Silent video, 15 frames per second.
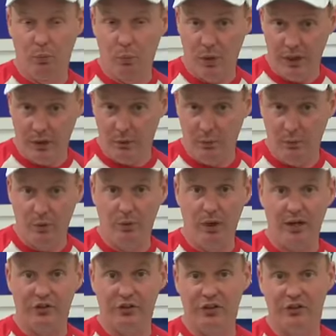wheel will
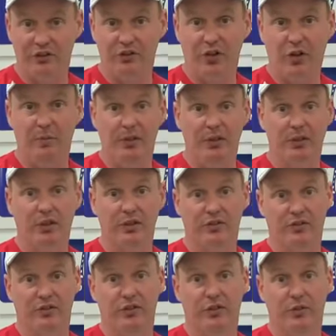actually stop a lot
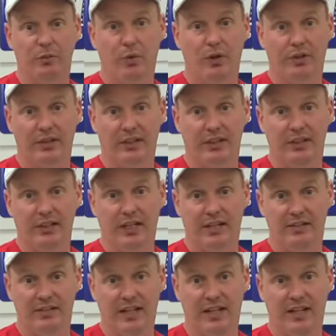sooner than what the
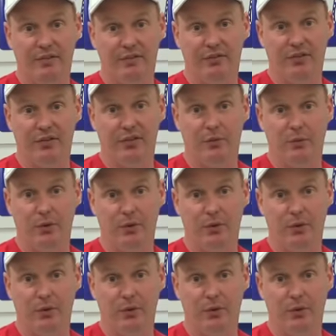SKF seal